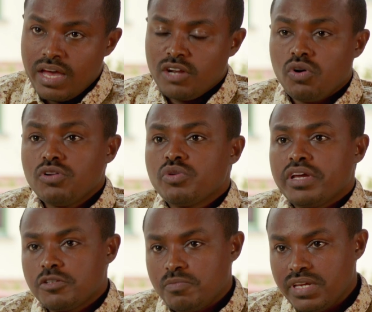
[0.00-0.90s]
and
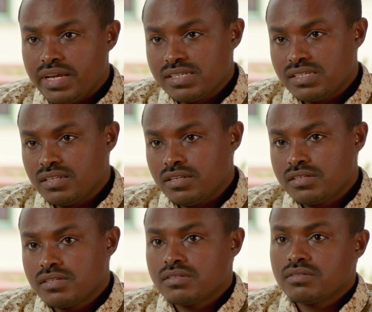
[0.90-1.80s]
also experiencing
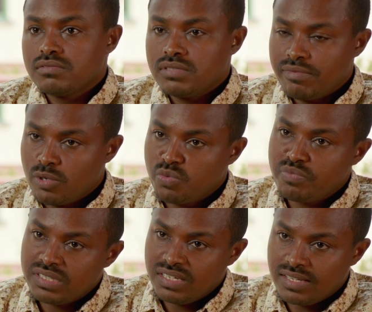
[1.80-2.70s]
these
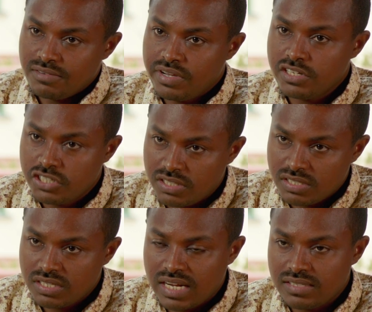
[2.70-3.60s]
development
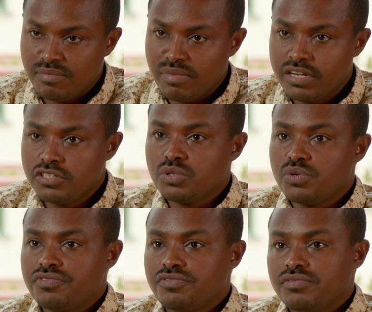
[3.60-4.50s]
interventions at the
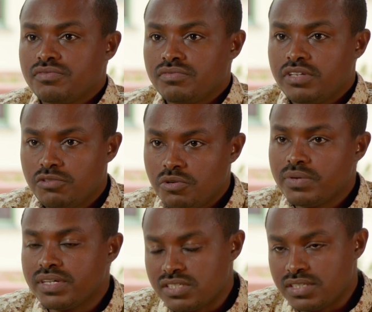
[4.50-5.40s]
margin of the
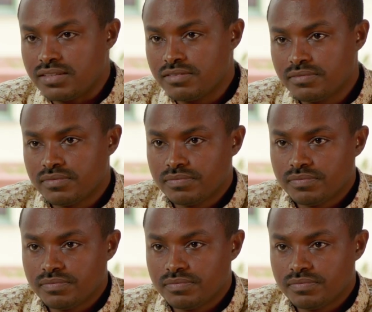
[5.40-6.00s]
Ethiopian state.